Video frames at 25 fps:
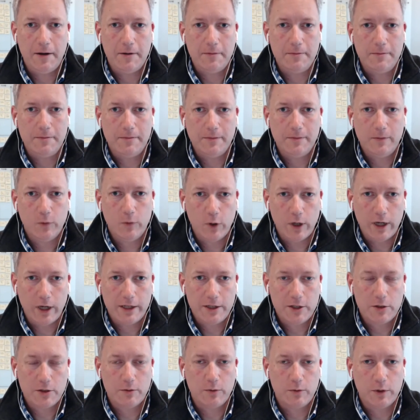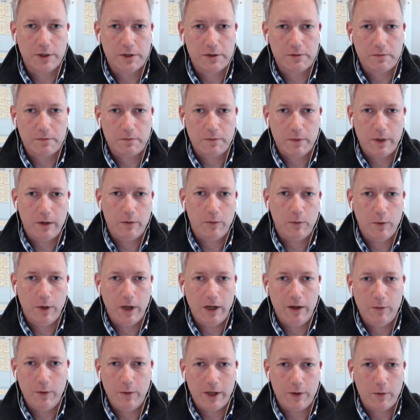which
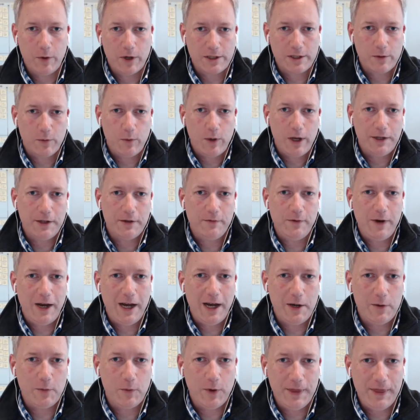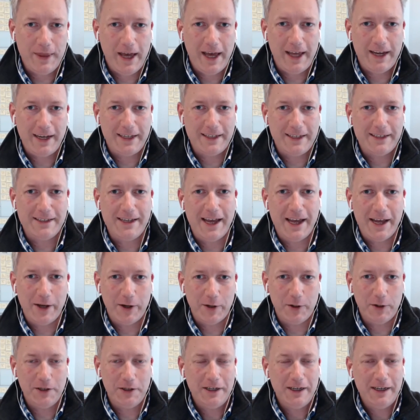really wasn't well defined what that
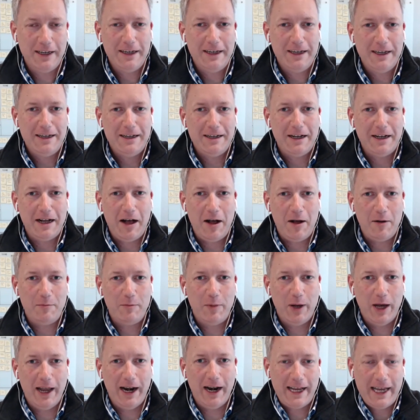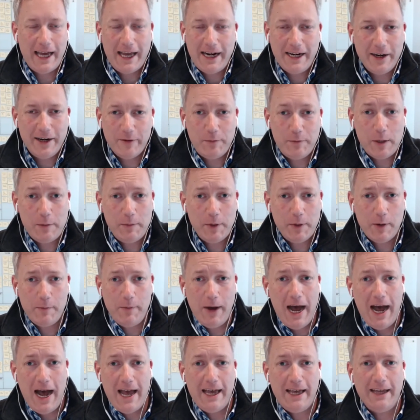entailed. But I got enough people to
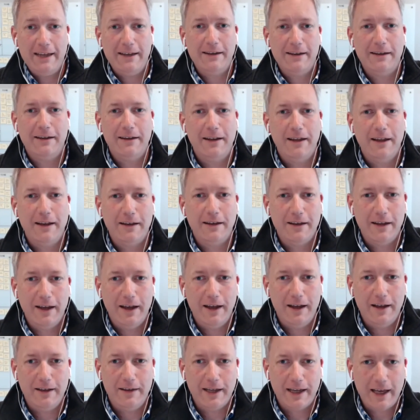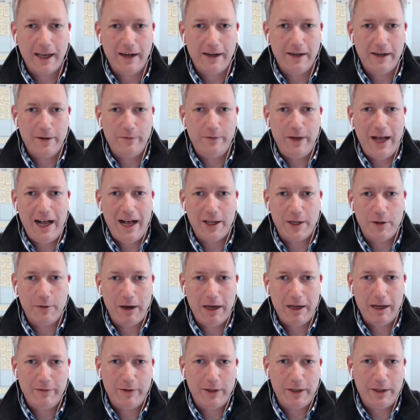buy it, and they got enough value out
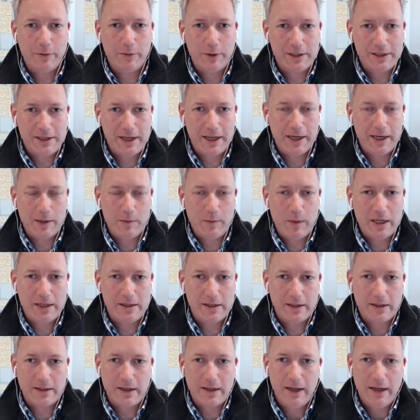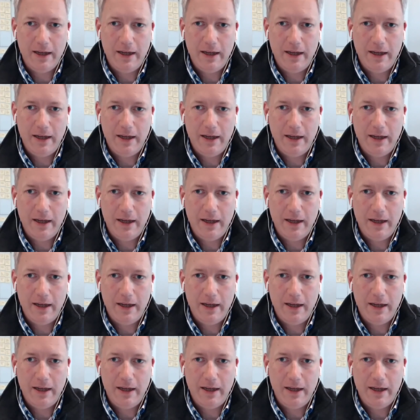of it that we stayed in business.